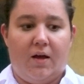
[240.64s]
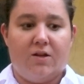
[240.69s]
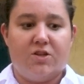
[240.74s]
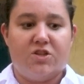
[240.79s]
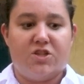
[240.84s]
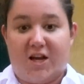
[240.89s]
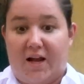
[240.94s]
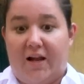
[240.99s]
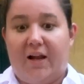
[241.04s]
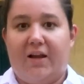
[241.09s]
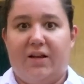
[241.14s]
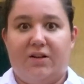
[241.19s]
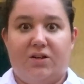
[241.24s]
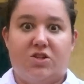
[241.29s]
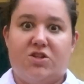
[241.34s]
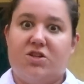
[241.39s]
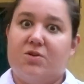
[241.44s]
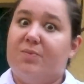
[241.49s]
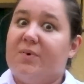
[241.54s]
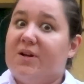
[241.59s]

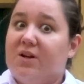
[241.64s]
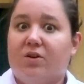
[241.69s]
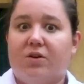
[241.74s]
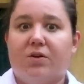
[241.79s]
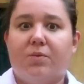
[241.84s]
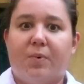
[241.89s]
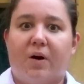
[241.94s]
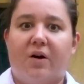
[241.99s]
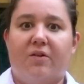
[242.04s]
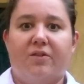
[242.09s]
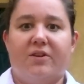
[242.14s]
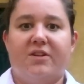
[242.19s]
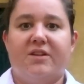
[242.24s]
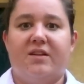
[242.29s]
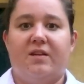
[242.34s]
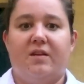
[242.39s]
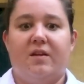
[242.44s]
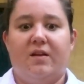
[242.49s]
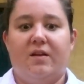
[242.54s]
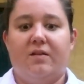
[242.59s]
challenge the period
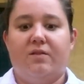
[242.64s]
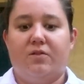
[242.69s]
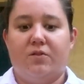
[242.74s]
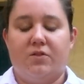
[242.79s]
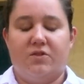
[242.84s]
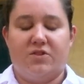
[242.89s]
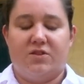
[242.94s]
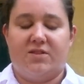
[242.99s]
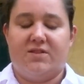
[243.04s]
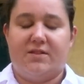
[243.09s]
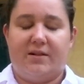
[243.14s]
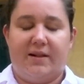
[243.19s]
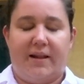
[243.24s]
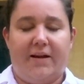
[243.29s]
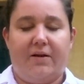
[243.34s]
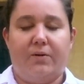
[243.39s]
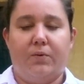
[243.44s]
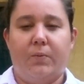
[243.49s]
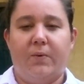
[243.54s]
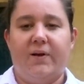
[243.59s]
poverty, to just
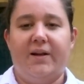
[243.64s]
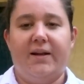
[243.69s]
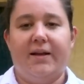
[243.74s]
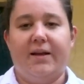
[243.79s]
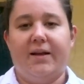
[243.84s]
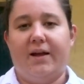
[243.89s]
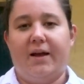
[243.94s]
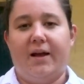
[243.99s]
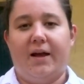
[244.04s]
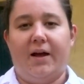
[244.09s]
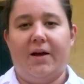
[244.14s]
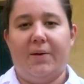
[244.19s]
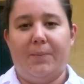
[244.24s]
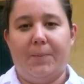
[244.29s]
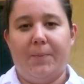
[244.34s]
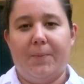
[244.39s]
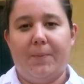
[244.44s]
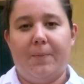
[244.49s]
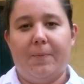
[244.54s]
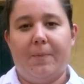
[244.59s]
like really
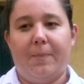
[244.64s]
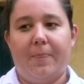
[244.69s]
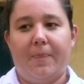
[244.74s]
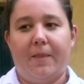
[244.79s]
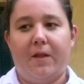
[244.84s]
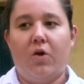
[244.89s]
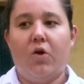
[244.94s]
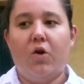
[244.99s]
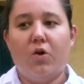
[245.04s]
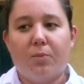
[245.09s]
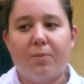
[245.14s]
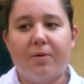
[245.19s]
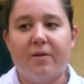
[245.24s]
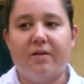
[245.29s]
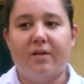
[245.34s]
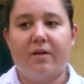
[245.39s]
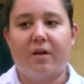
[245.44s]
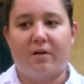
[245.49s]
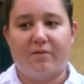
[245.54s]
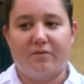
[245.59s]

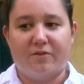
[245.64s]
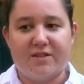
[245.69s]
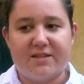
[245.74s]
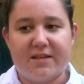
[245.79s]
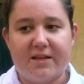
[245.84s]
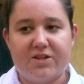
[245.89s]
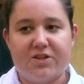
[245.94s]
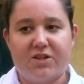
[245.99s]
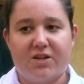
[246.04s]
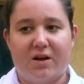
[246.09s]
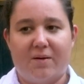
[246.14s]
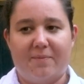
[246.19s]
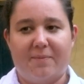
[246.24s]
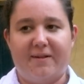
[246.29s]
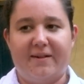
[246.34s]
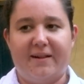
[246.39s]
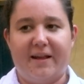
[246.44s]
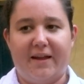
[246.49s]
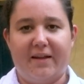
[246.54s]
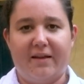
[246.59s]
open the conversation up
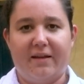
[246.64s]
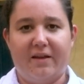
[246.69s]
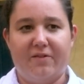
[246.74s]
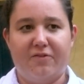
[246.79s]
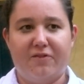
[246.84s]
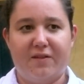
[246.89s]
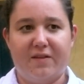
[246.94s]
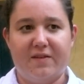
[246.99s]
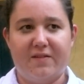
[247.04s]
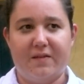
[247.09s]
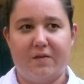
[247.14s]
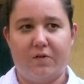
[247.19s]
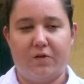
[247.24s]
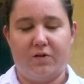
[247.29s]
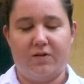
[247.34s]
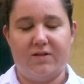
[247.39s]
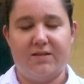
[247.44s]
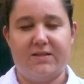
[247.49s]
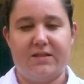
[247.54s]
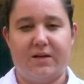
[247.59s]
and like give these
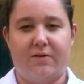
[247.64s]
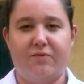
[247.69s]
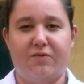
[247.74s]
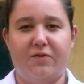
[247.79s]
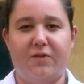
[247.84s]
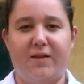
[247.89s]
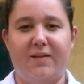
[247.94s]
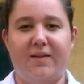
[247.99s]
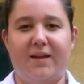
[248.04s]
girls something